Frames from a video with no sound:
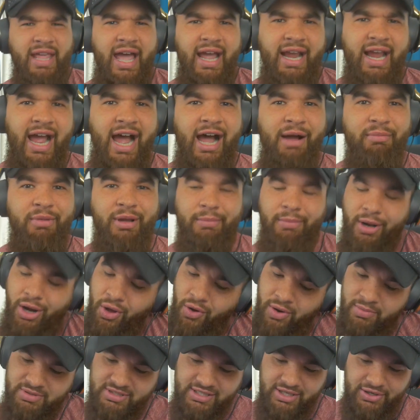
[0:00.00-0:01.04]
that comment
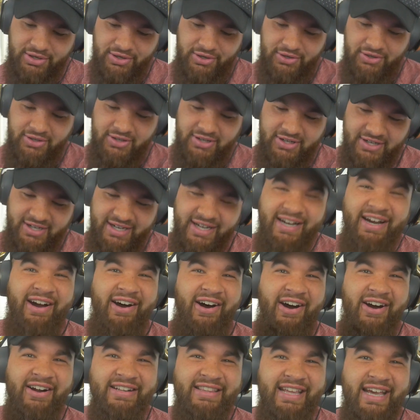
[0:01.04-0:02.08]
below. I'm still gonna
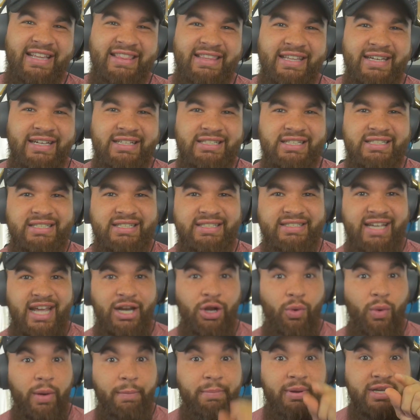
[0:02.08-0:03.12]
part that thing just because I
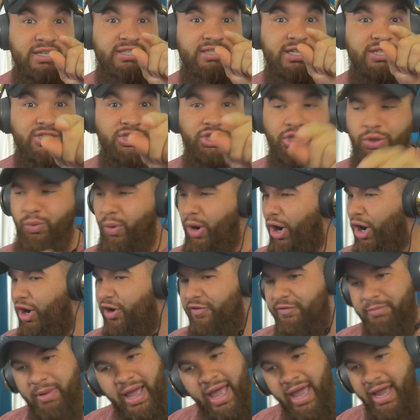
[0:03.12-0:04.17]
know it pisses you
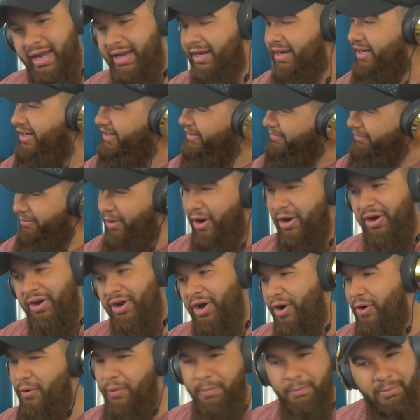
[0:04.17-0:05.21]
off. But hey,
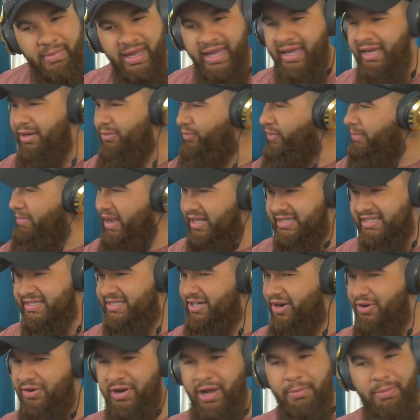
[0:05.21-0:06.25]
Marco, me, we about to
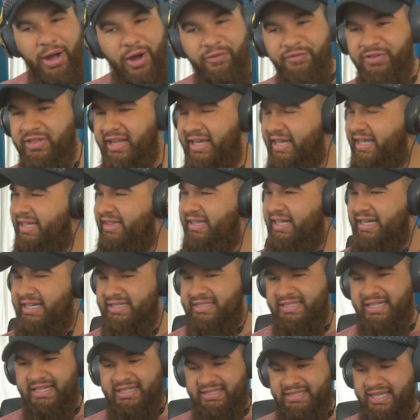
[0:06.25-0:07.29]
turn up, hopefully get Liddy
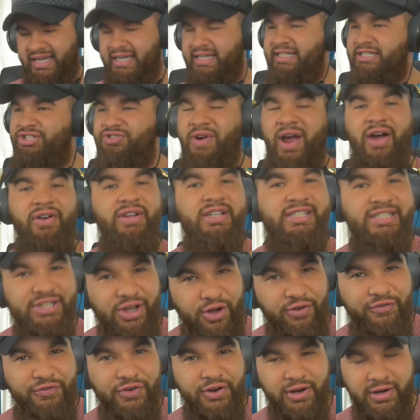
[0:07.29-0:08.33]
Six Titties. Drown in
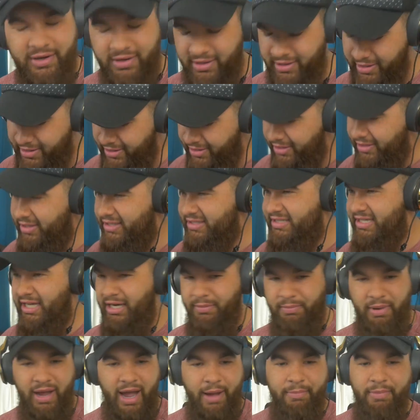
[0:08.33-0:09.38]
Sulphur, let's get
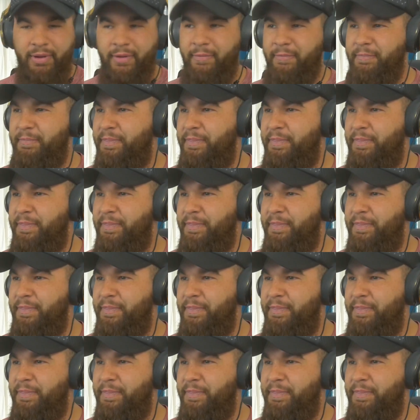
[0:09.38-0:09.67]
it popping.